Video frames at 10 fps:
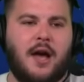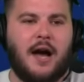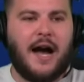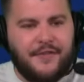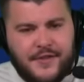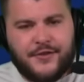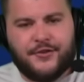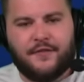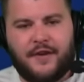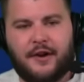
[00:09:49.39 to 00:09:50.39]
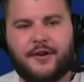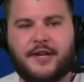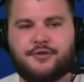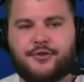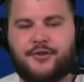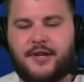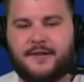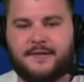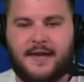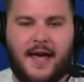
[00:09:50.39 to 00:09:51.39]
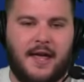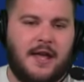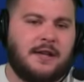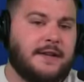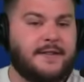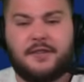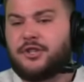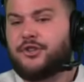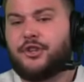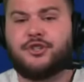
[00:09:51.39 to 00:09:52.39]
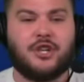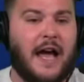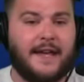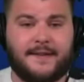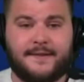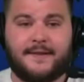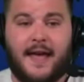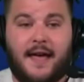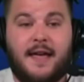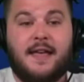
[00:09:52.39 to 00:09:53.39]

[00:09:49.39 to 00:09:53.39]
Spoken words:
I think this is a very interesting stat. This isn't just a Giants stat.